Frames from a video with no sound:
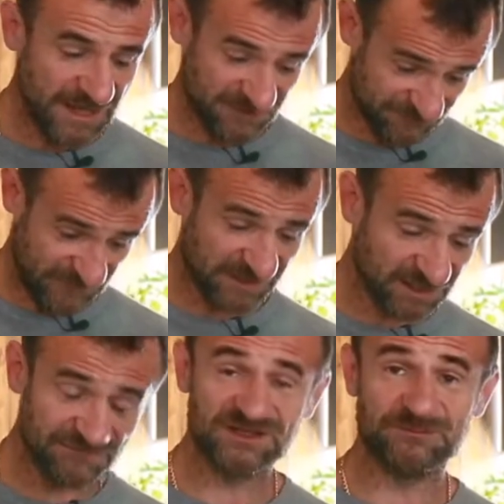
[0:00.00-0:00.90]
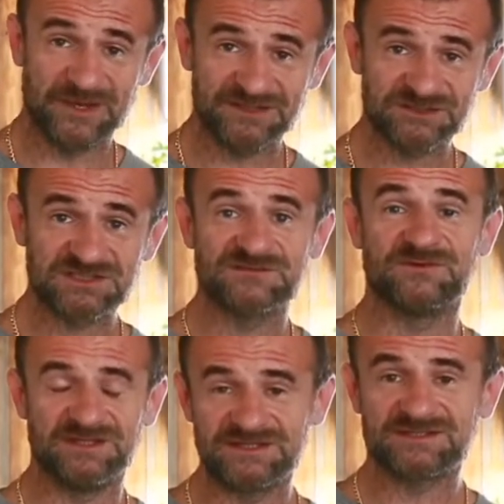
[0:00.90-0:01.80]
And finally with the matrix,
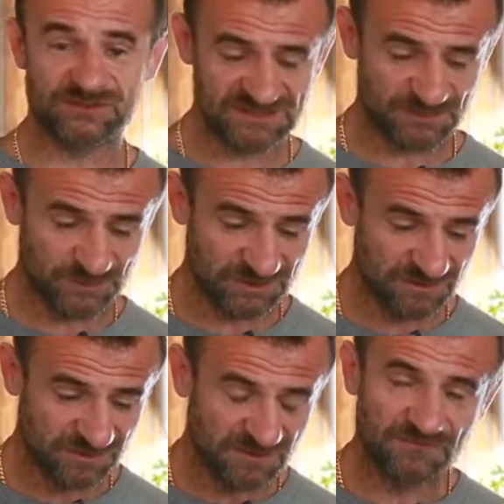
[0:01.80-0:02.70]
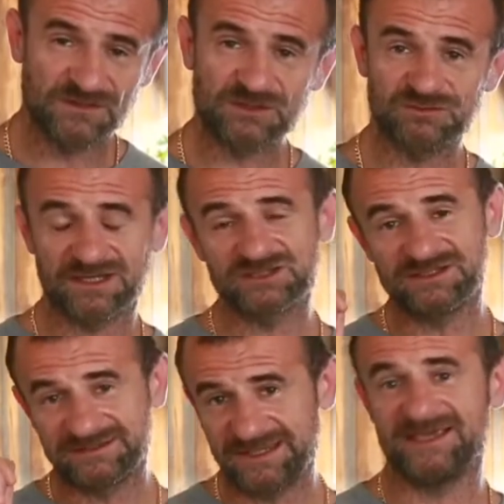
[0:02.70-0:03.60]
with this recipe, we could
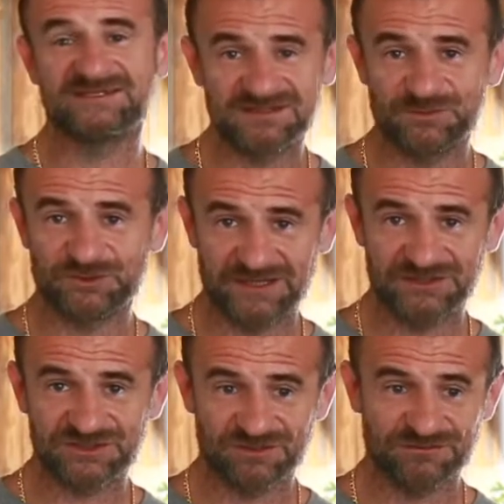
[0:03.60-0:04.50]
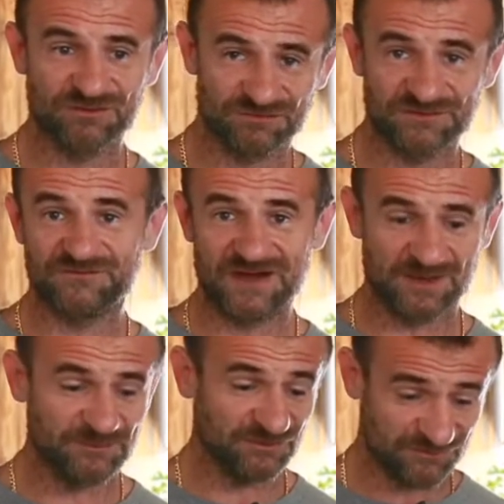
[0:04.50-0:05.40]
actually taste the potential of the
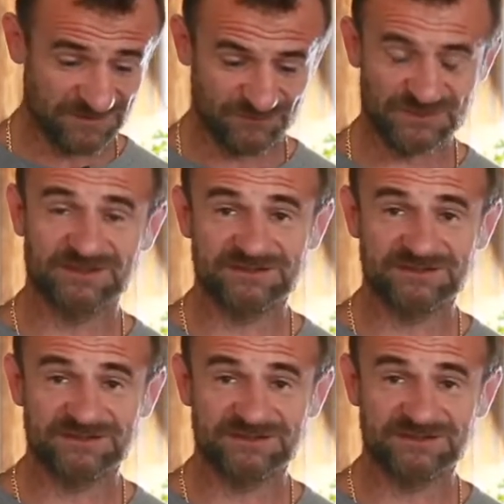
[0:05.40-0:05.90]
farm and of everything.